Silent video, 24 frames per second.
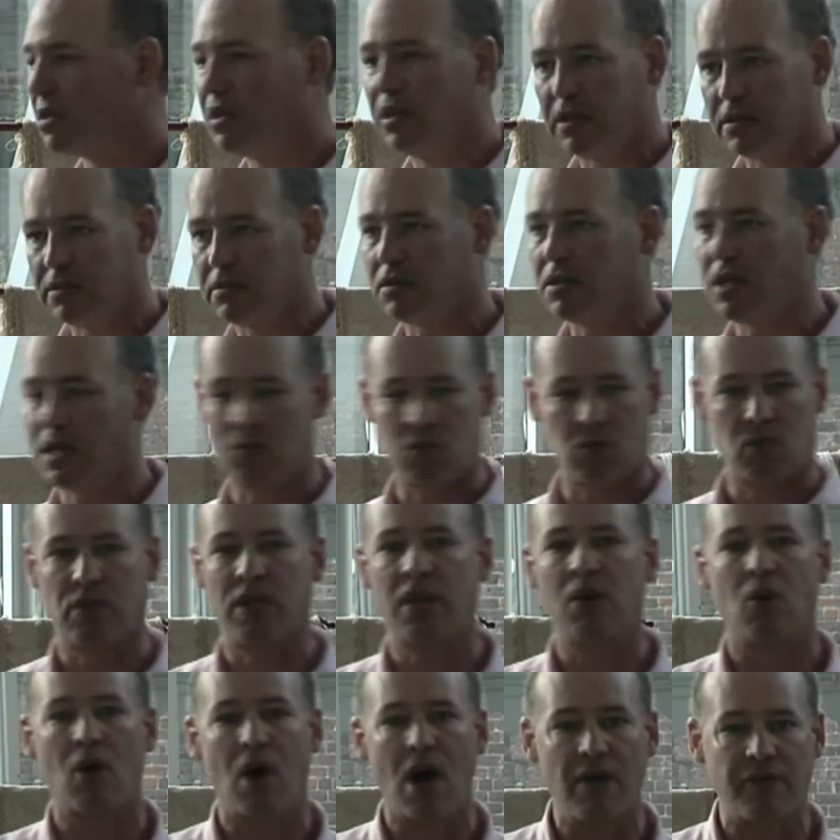Uh, they,
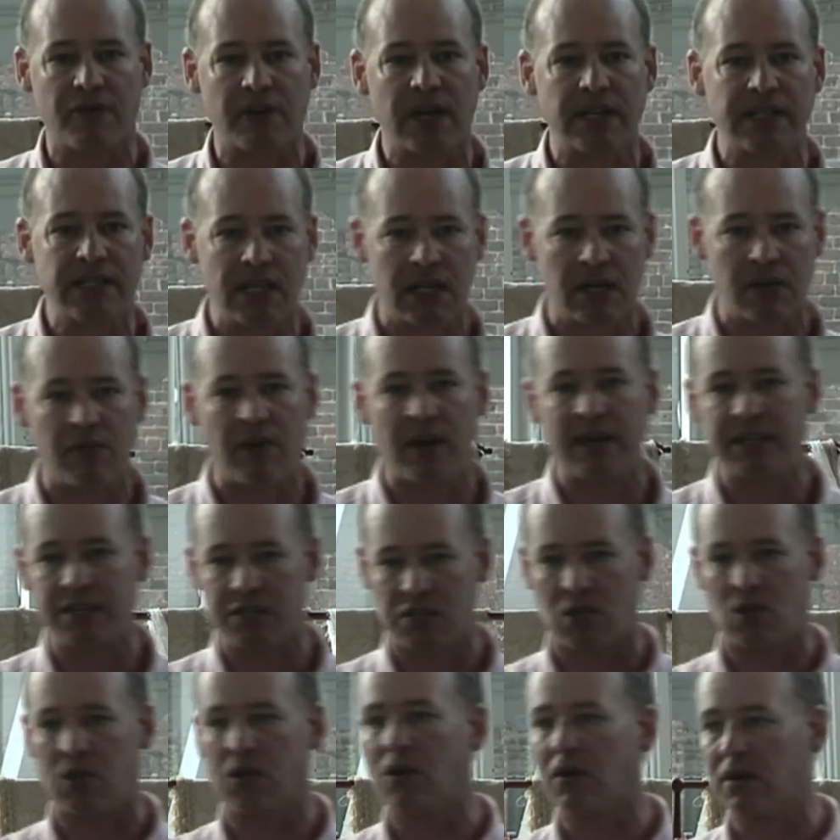they were often identified
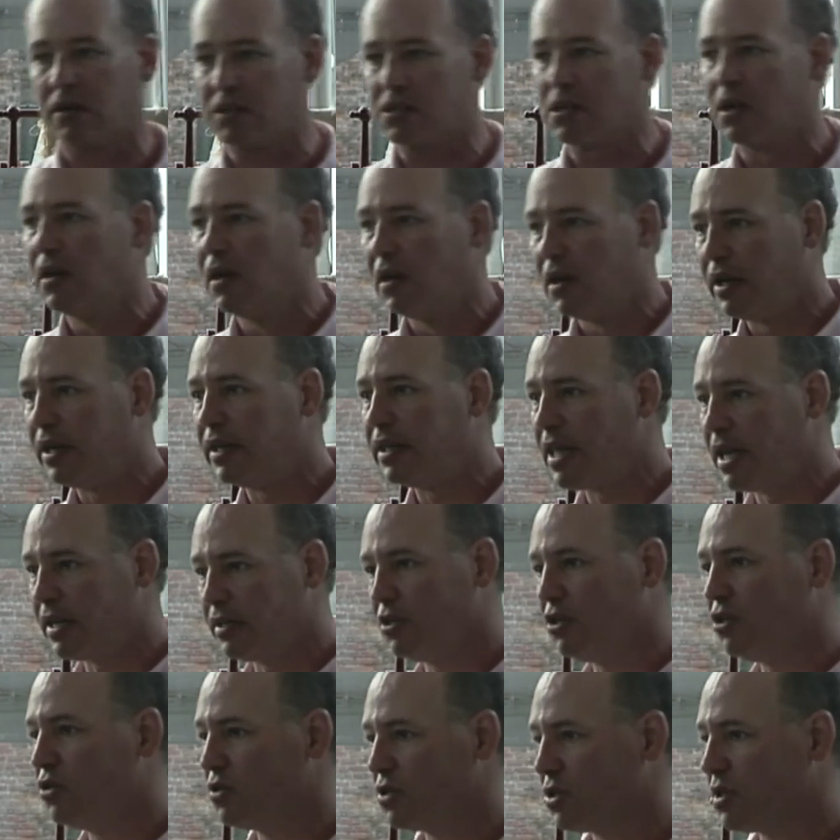as clerks, and
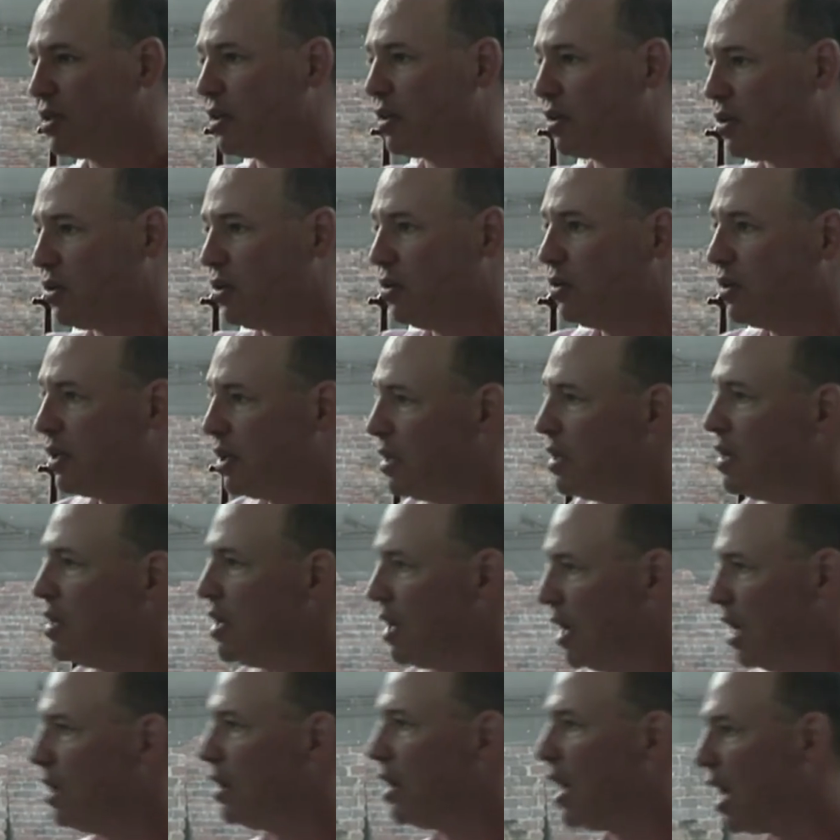that usually included
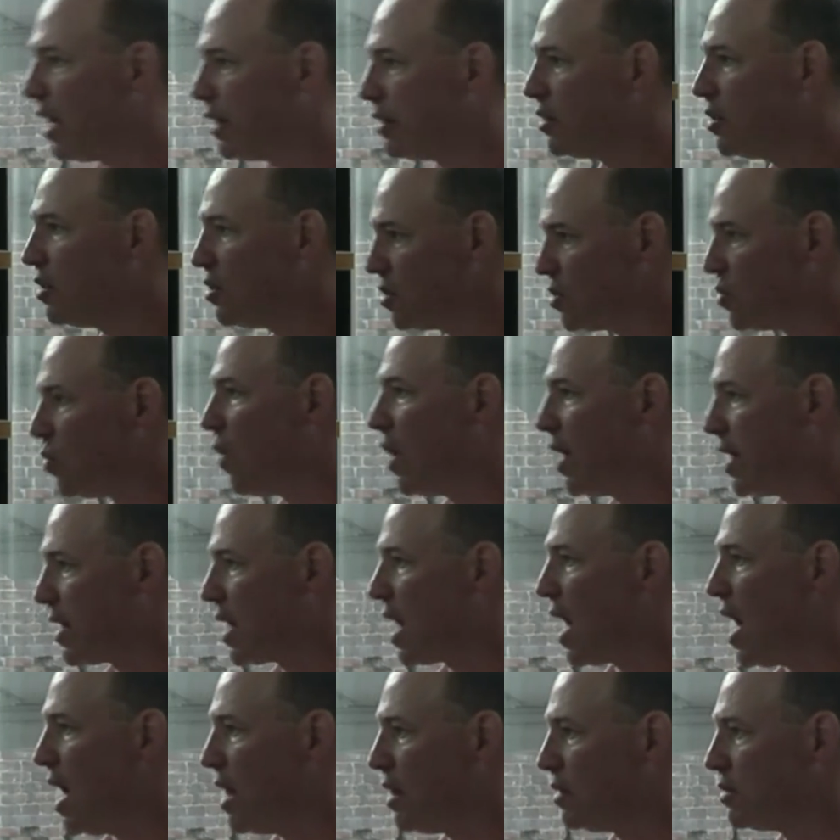a lot of those white
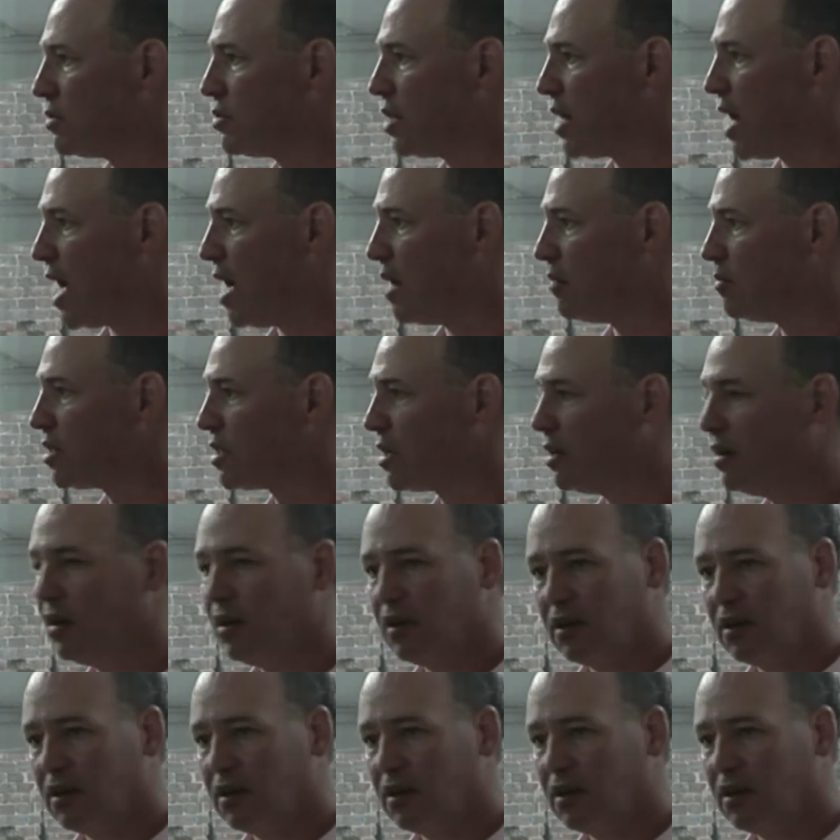collar jobs.